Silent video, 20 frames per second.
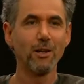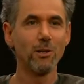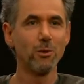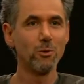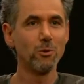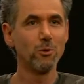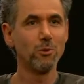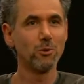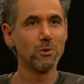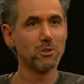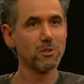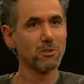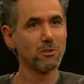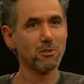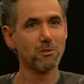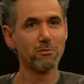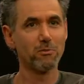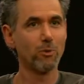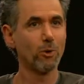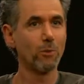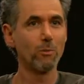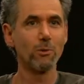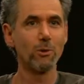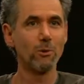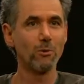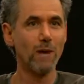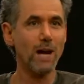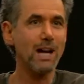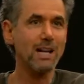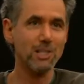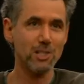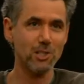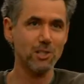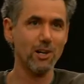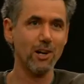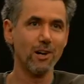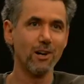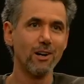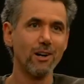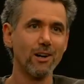who was a former rock
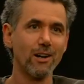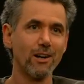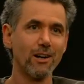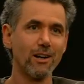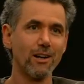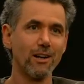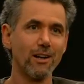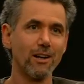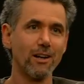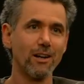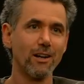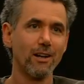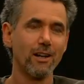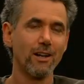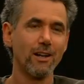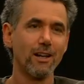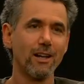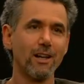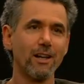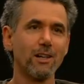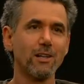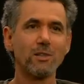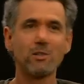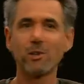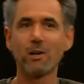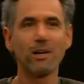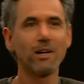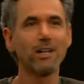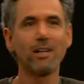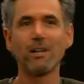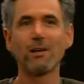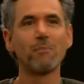star, talking